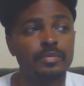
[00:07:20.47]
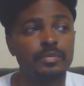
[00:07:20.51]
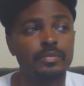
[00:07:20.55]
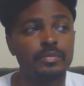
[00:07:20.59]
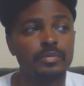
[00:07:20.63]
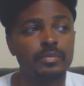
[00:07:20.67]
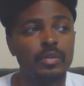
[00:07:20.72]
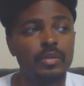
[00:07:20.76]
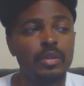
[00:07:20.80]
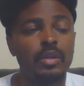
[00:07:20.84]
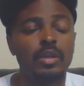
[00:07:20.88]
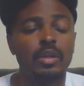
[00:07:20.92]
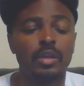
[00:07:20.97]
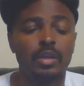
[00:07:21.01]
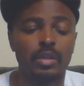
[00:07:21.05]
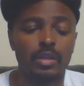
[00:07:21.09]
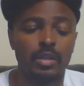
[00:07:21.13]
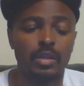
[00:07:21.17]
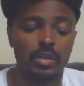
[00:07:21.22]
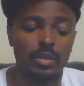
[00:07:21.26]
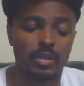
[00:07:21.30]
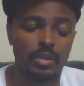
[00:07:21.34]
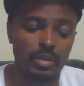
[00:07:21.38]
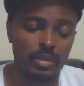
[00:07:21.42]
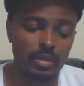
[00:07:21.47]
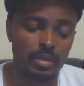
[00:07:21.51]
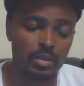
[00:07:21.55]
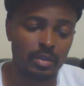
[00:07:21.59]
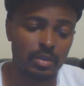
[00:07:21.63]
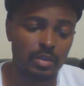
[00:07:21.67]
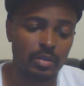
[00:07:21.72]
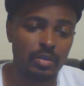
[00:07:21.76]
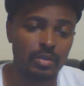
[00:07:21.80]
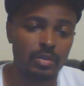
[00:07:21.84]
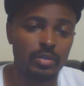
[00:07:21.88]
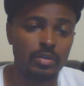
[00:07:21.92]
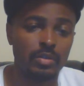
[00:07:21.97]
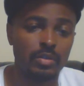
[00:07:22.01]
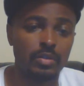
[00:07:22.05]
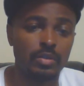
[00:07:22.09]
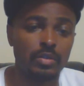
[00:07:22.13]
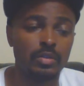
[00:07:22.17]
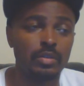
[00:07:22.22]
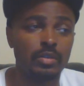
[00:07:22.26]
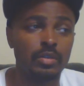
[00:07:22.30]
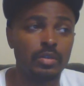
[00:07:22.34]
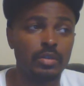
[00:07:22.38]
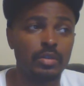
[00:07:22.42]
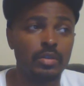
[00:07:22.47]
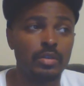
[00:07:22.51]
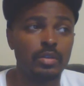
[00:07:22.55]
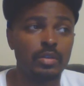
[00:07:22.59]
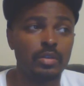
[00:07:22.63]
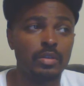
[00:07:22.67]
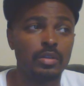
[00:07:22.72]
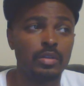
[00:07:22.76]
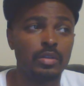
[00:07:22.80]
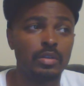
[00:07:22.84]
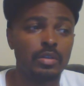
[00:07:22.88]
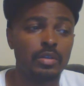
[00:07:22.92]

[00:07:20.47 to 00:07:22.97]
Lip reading: Nobody speaks.